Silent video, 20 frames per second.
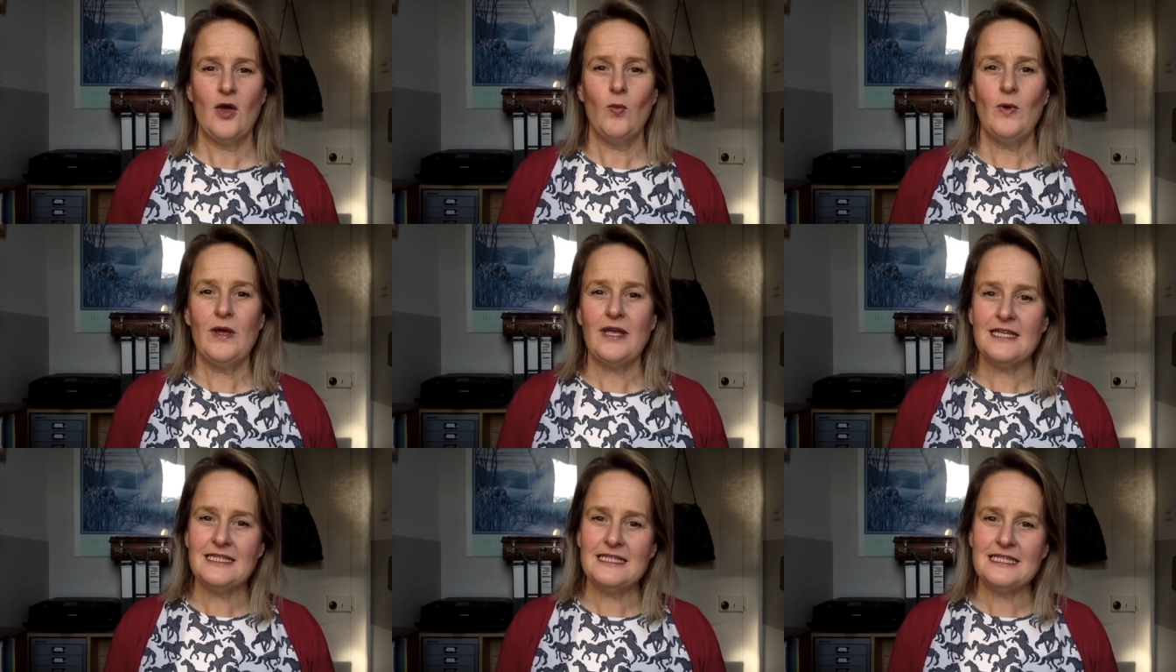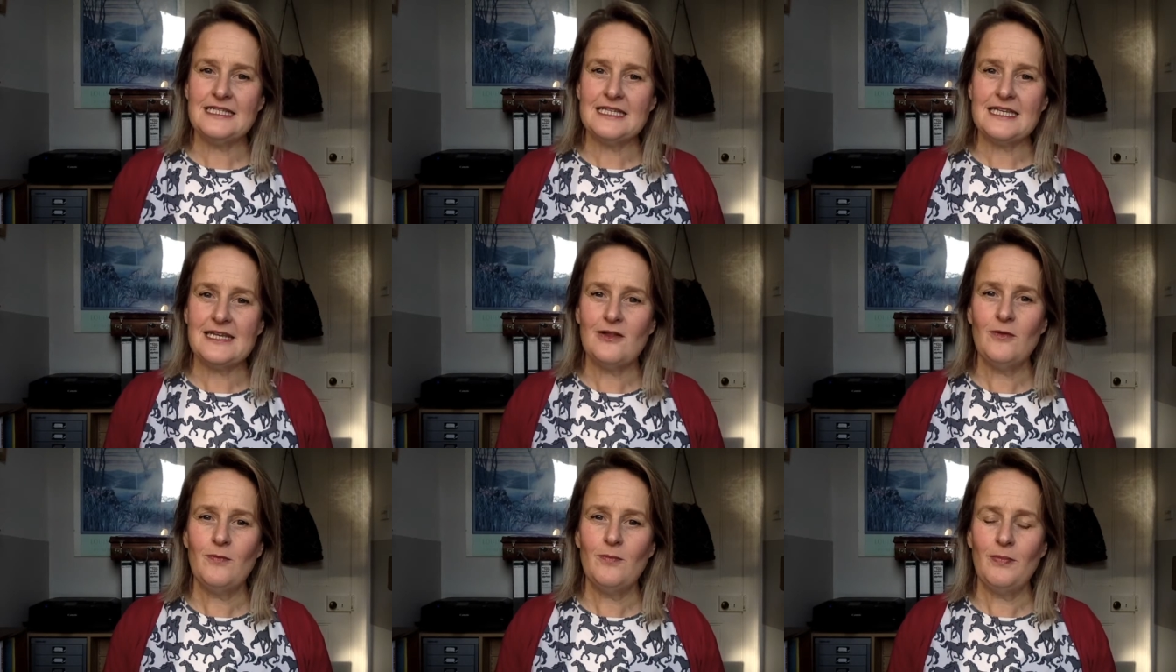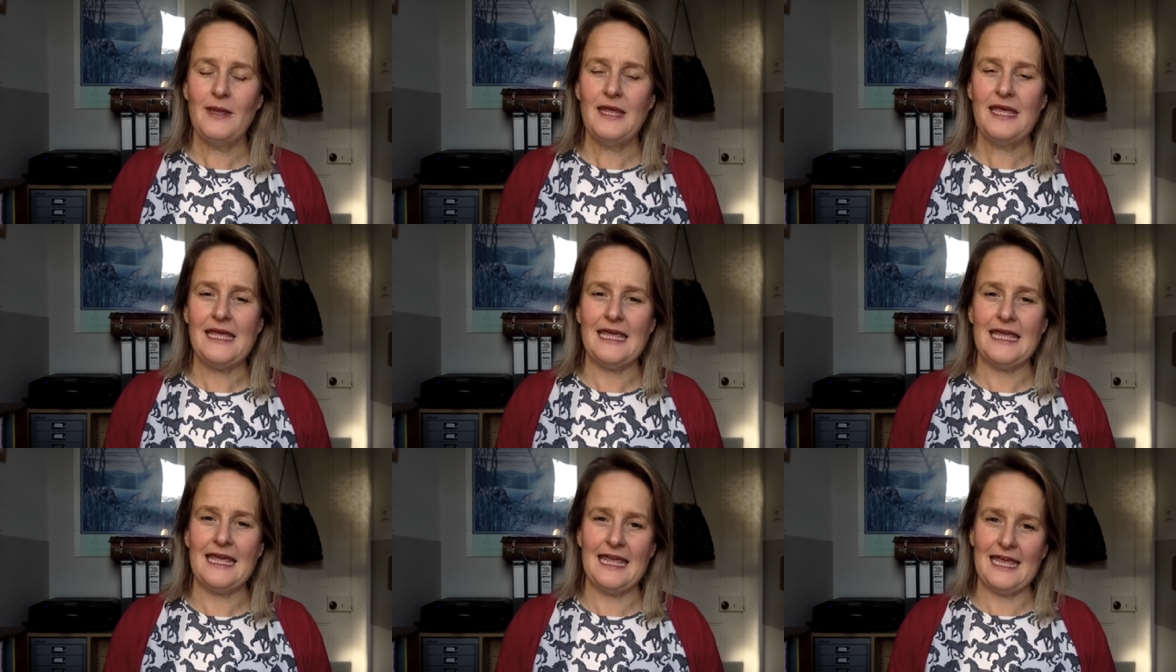We can still
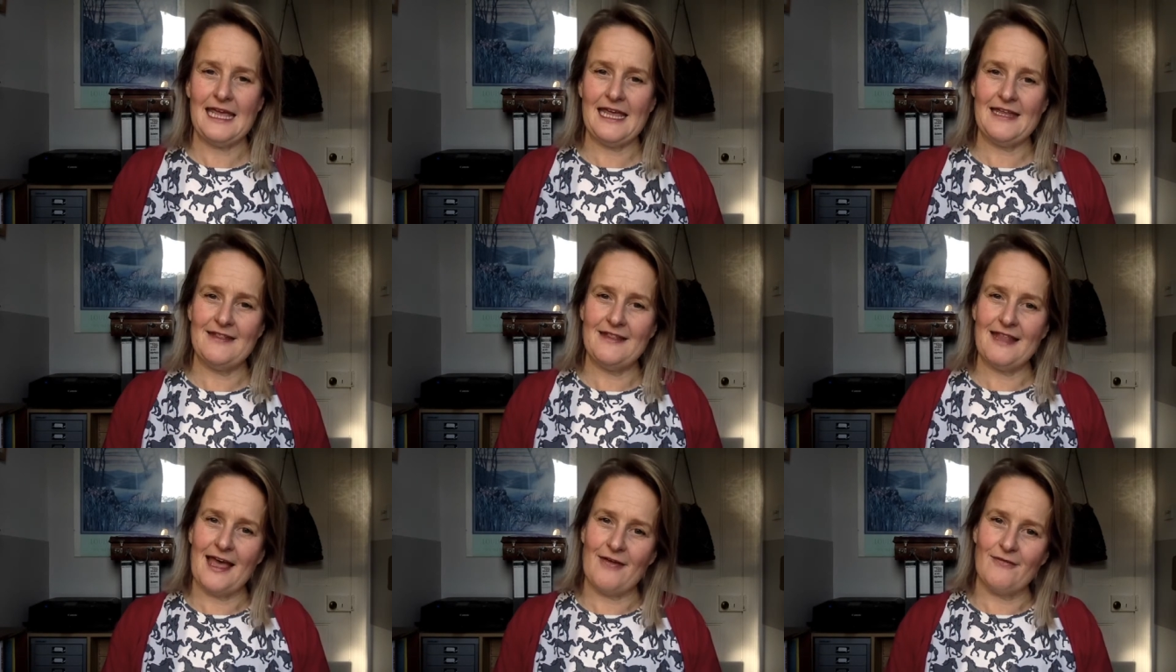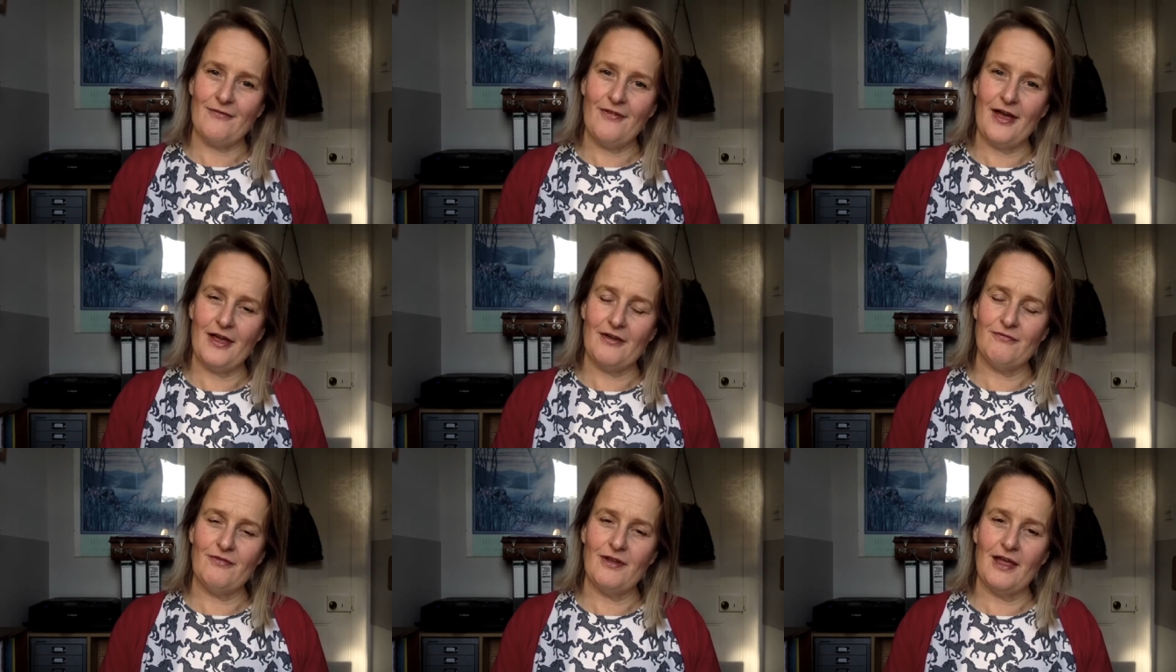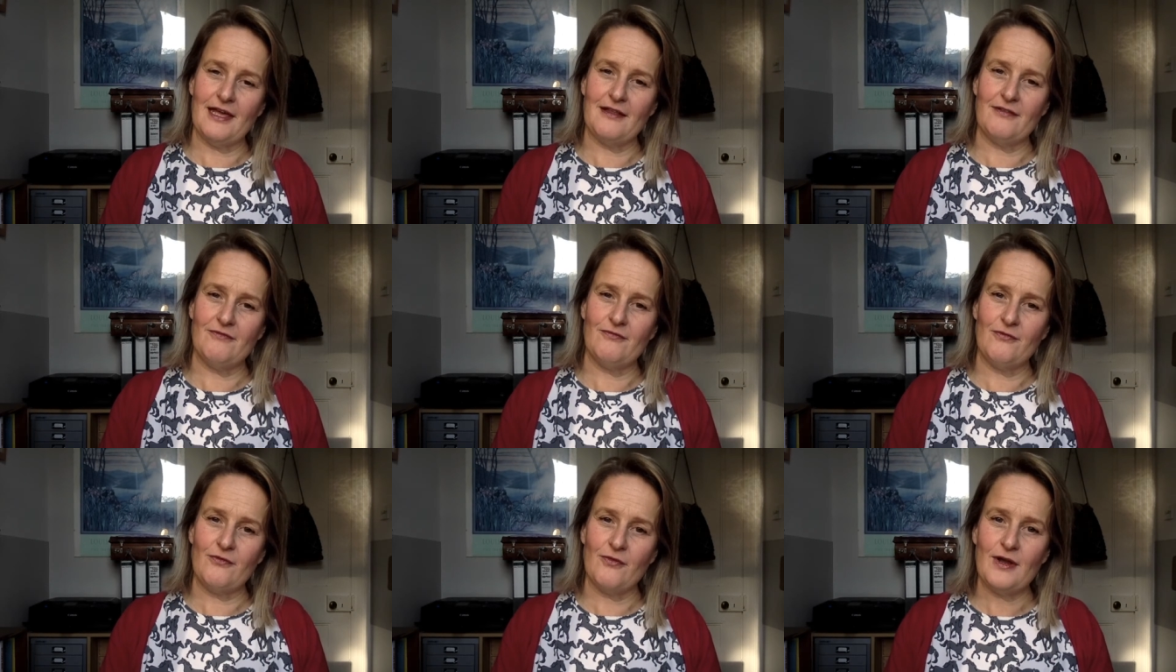be in that fight, flight,
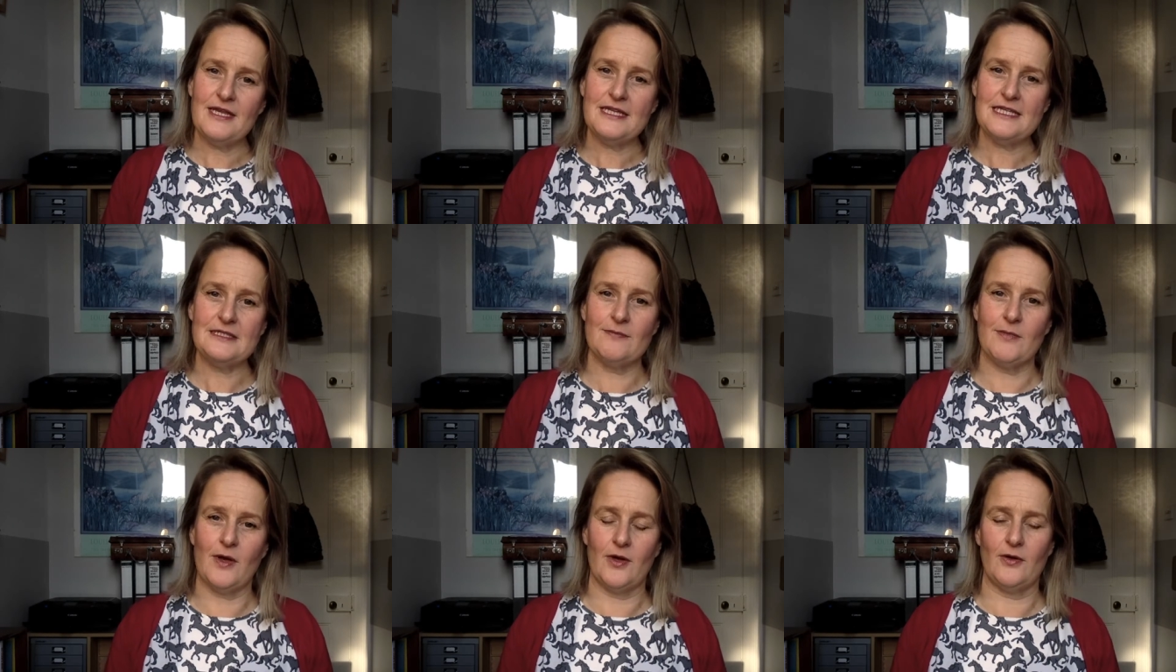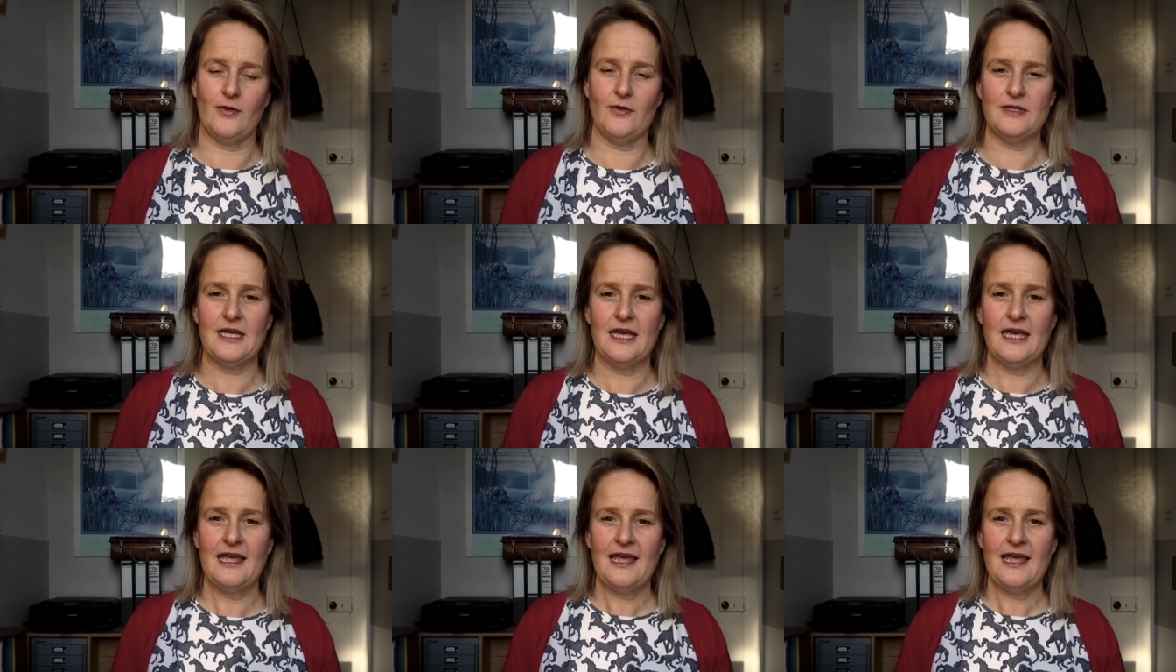freeze mode,